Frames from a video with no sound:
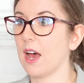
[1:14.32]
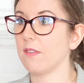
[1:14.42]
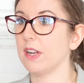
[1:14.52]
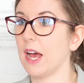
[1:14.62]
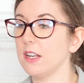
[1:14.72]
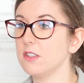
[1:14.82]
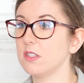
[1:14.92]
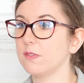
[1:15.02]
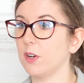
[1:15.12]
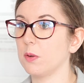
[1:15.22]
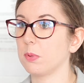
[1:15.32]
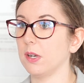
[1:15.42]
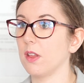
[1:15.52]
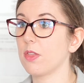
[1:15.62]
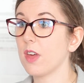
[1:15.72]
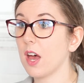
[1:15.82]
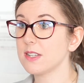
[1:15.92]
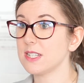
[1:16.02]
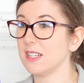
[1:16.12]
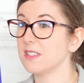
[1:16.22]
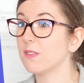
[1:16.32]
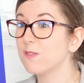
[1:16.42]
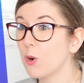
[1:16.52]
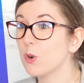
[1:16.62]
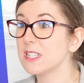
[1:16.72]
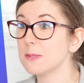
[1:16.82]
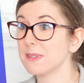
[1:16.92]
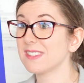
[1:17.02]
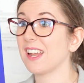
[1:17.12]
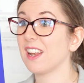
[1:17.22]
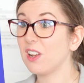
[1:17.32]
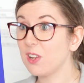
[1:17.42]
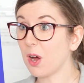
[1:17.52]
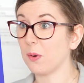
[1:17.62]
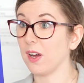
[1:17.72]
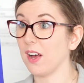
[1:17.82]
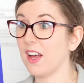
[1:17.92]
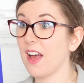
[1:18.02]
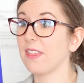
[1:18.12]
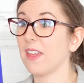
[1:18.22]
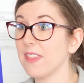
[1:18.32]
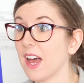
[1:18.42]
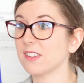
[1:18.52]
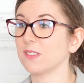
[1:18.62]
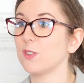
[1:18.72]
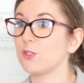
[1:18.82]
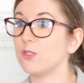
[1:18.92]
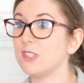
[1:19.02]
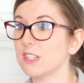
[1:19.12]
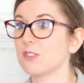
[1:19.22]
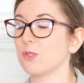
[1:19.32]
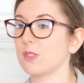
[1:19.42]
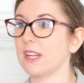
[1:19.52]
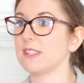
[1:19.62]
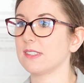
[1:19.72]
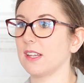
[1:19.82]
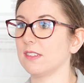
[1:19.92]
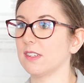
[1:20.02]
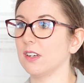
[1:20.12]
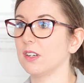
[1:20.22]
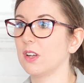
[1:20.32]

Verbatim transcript: have an energy footprint 30 to 40% lower than that of a traditional data centre,